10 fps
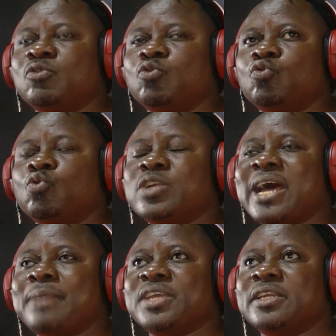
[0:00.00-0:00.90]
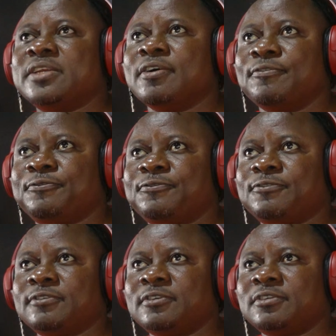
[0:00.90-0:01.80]
Would that be enough
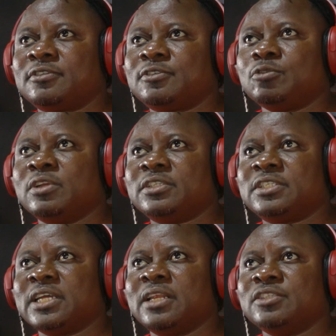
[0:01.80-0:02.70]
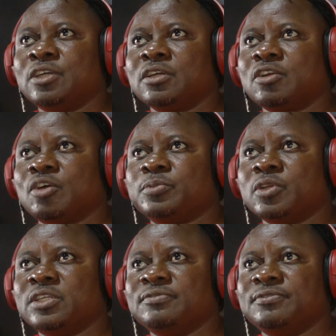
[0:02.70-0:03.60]
to tell your club to
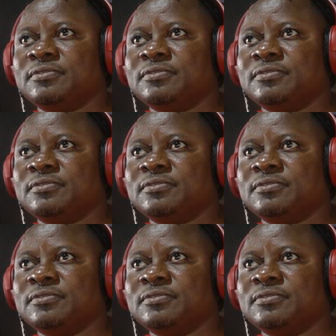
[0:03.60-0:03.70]
leave?